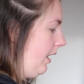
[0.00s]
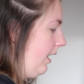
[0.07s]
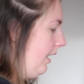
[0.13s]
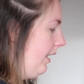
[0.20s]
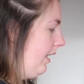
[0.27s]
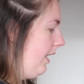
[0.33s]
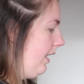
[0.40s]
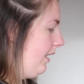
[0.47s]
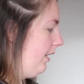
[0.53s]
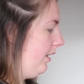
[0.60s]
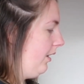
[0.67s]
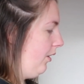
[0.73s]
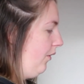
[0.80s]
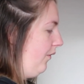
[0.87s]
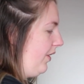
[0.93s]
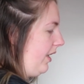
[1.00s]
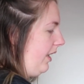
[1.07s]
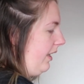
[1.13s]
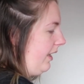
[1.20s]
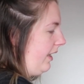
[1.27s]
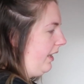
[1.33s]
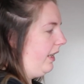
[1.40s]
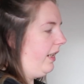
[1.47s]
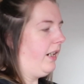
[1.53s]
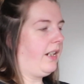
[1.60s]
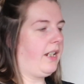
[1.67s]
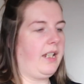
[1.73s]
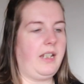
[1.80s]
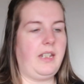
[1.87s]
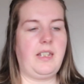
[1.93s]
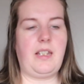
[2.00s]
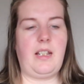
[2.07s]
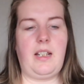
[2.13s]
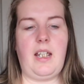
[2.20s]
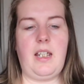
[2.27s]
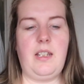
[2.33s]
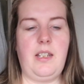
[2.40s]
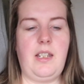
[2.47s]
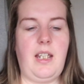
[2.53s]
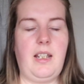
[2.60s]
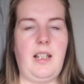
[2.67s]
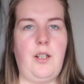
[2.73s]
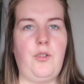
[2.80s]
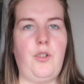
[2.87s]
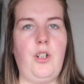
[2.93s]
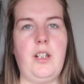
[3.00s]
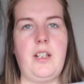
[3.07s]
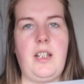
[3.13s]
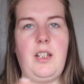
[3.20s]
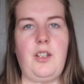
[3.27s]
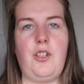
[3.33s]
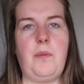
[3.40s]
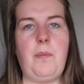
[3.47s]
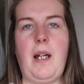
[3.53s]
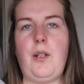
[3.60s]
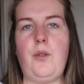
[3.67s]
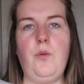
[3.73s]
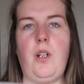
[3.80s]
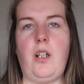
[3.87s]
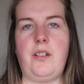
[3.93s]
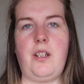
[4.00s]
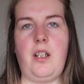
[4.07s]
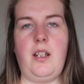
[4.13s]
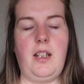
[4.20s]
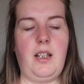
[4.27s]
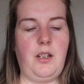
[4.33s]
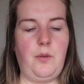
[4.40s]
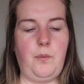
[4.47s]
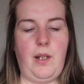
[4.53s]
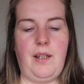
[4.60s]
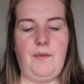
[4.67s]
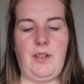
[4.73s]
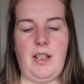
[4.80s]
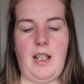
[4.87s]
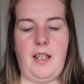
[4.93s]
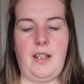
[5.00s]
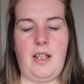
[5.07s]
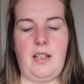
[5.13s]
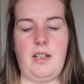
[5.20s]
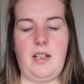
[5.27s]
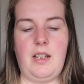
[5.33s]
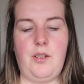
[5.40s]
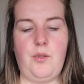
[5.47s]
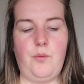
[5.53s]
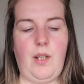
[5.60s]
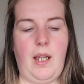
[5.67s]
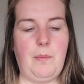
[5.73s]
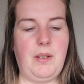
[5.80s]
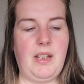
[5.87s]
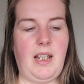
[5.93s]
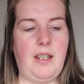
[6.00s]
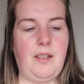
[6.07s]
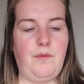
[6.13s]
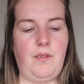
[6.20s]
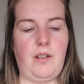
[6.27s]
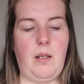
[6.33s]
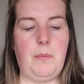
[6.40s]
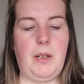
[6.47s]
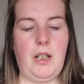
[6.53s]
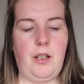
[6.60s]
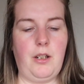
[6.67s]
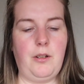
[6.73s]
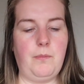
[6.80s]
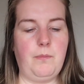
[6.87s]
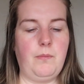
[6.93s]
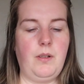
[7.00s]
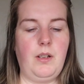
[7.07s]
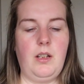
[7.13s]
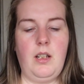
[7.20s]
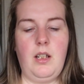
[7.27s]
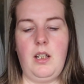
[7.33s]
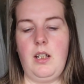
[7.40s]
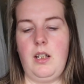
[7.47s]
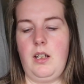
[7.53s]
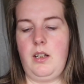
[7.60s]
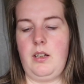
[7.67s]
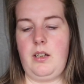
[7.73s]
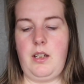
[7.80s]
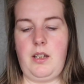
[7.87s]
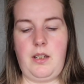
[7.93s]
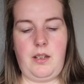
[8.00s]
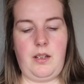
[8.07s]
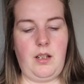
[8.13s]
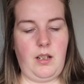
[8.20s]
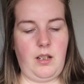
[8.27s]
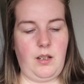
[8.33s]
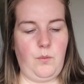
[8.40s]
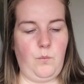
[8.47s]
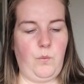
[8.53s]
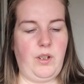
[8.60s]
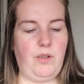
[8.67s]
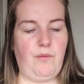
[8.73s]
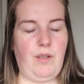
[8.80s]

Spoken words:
And then obviously the clear case, again, take that on holiday, just pack all our dirty underwear in there then, and it's all kept together for coming home. Because with the